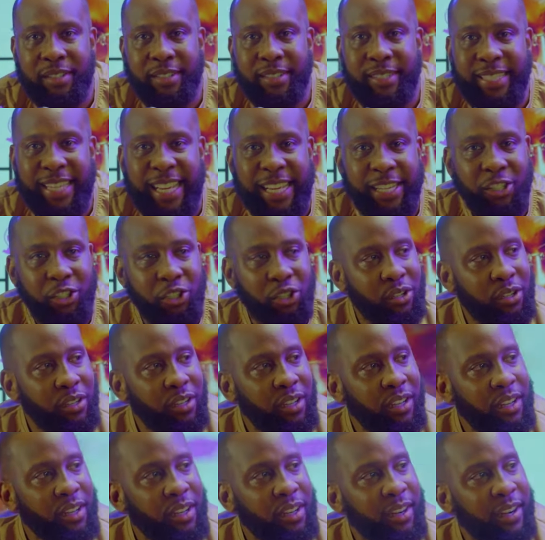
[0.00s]
tension
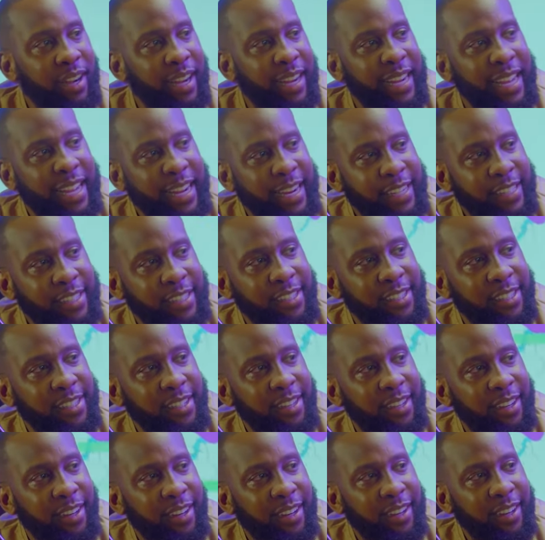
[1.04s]
and energy.
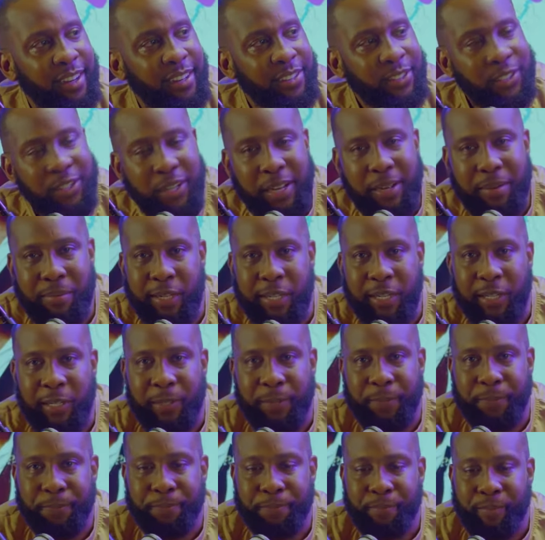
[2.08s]
Do you get me?
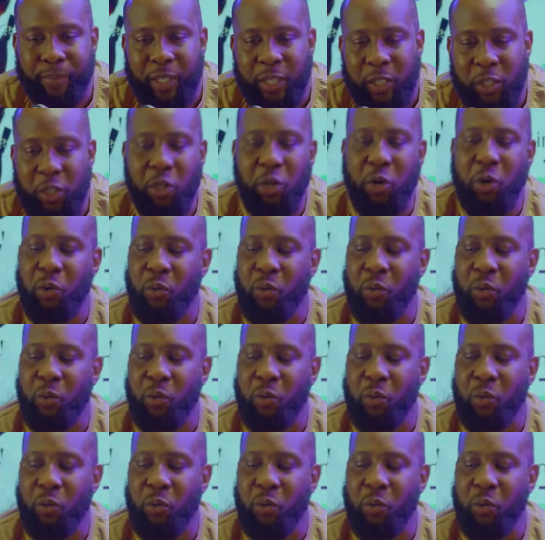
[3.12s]
So,